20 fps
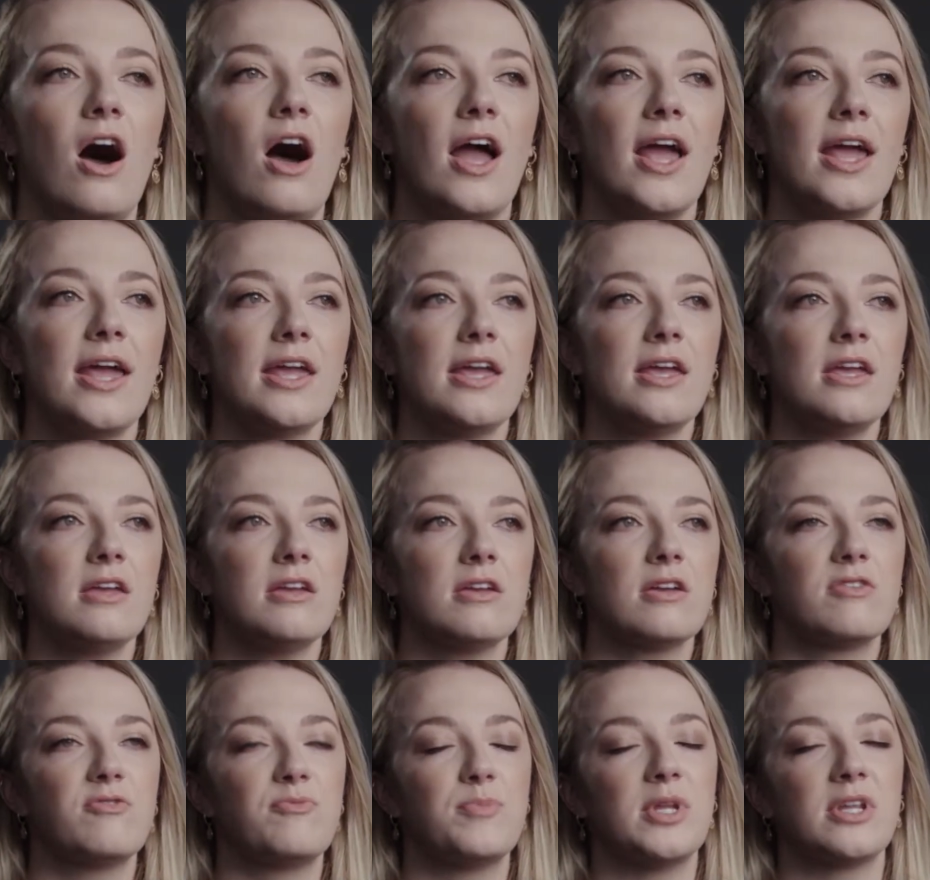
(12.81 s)
I
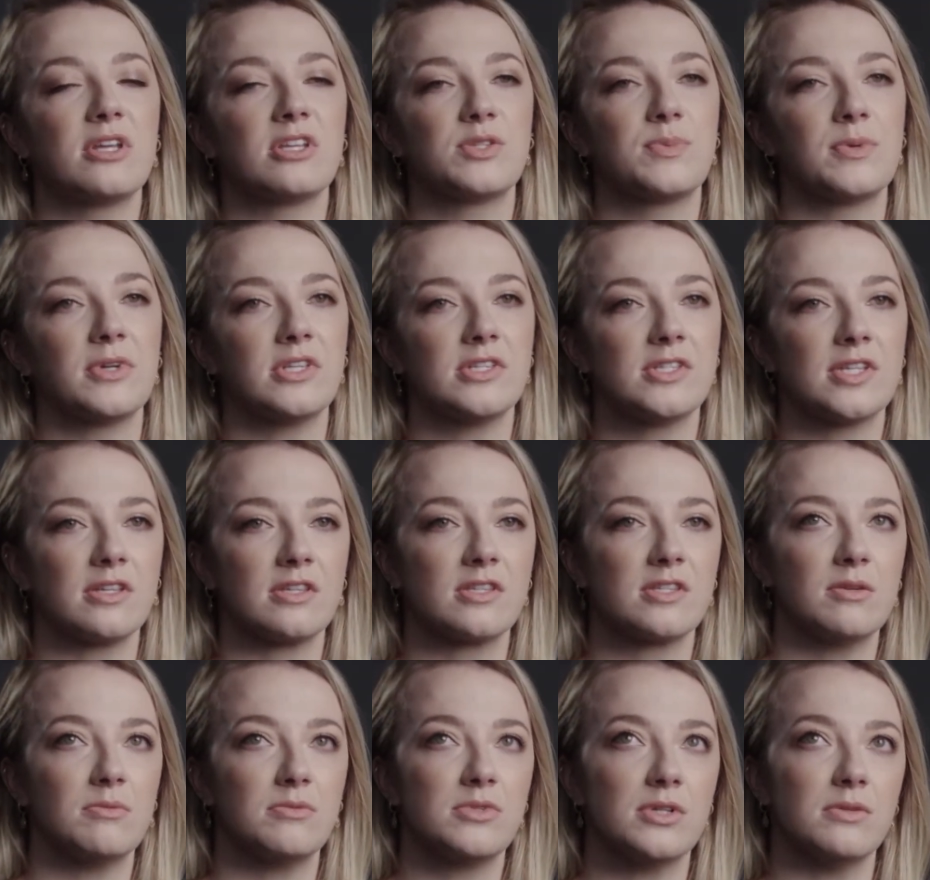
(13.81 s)
have been experiencing
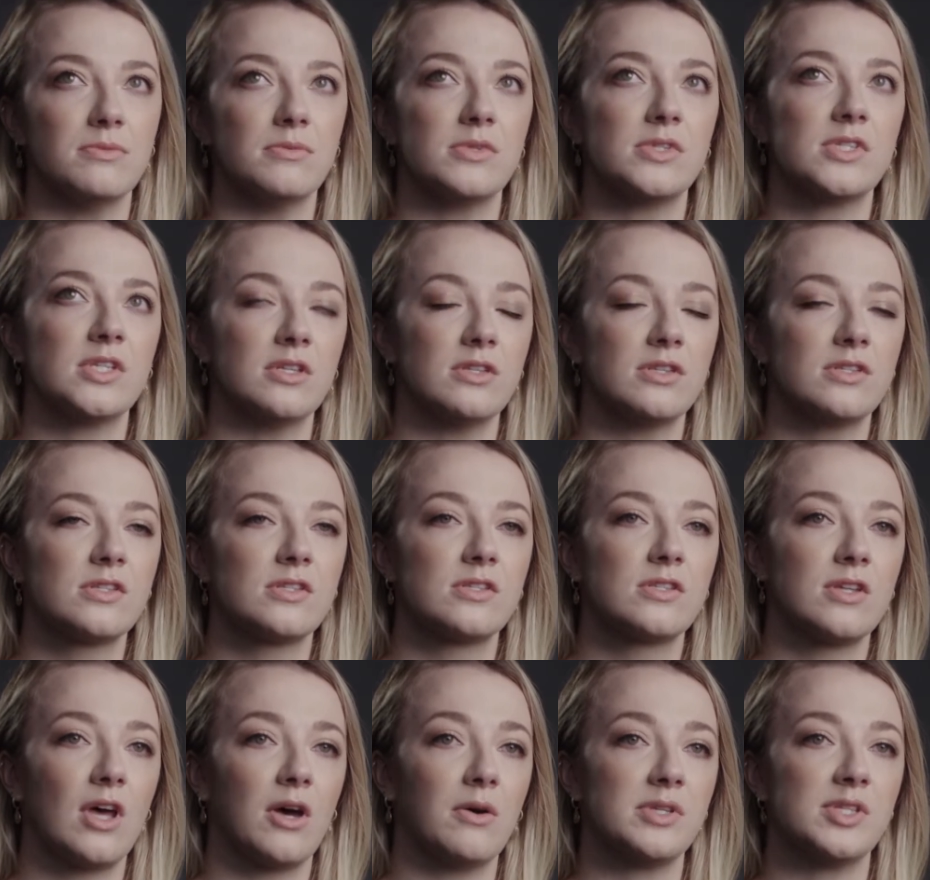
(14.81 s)
symptoms
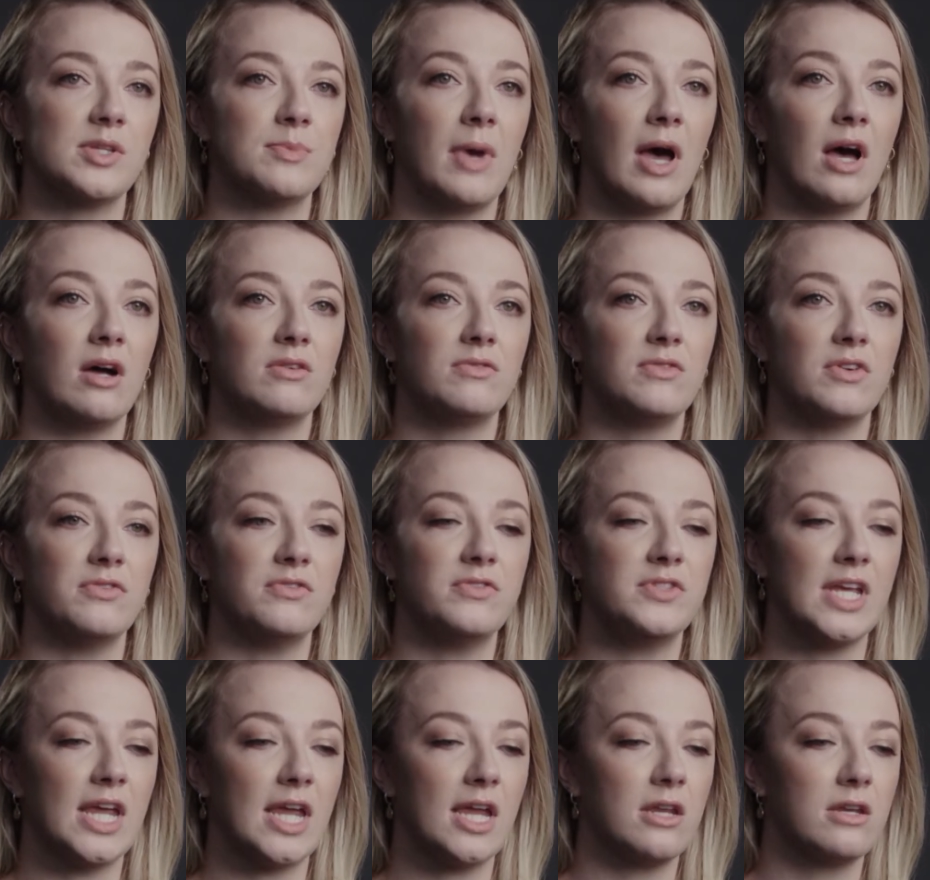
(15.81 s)
since I was about
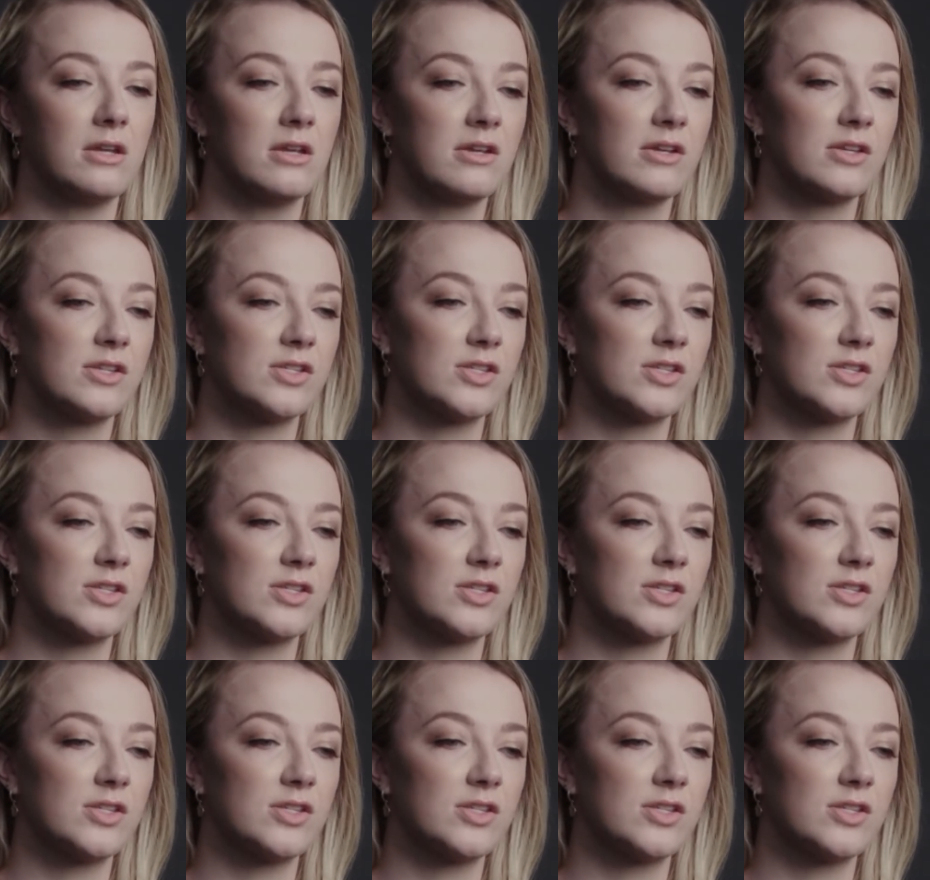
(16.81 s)
15,